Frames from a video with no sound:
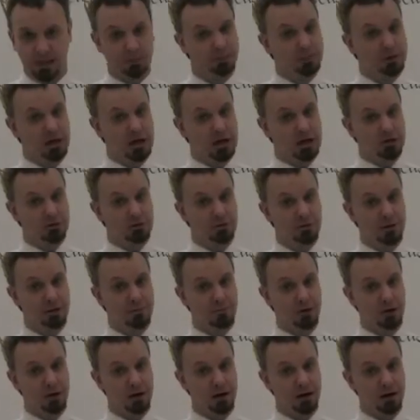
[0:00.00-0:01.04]
Because
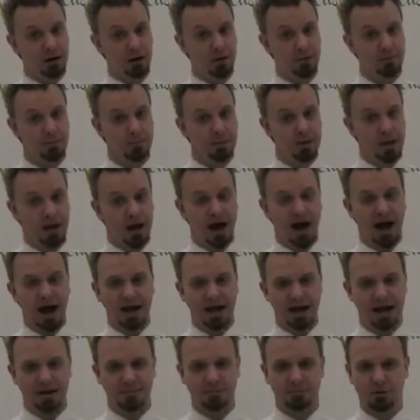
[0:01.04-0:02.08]
remember here, I
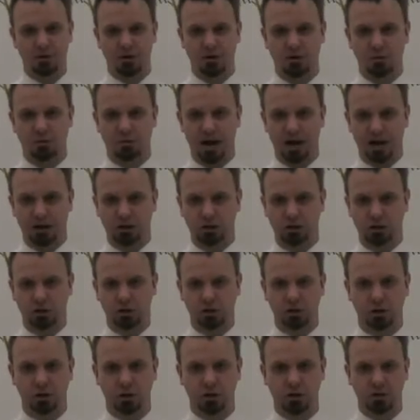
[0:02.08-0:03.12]
am the
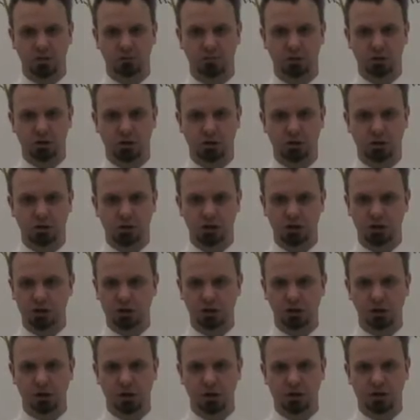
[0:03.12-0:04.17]
director, the
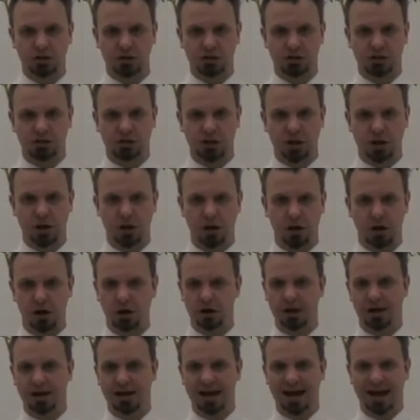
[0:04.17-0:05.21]
producer, the
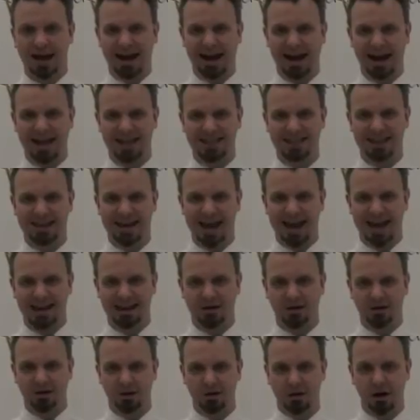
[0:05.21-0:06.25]
star, and the
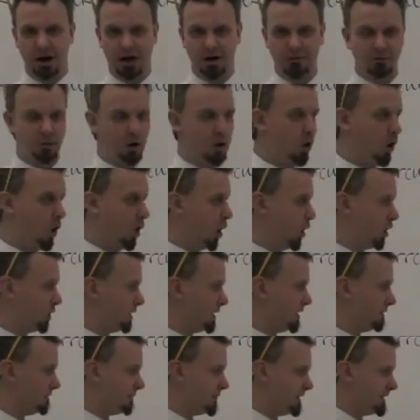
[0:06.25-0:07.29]
editor of
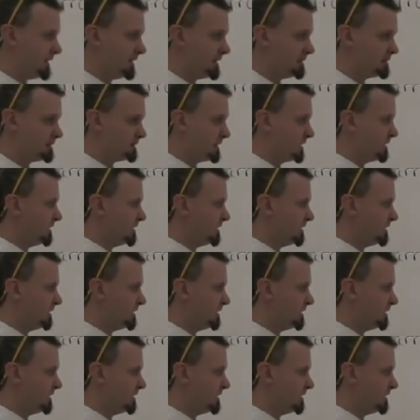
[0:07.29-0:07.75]
all of these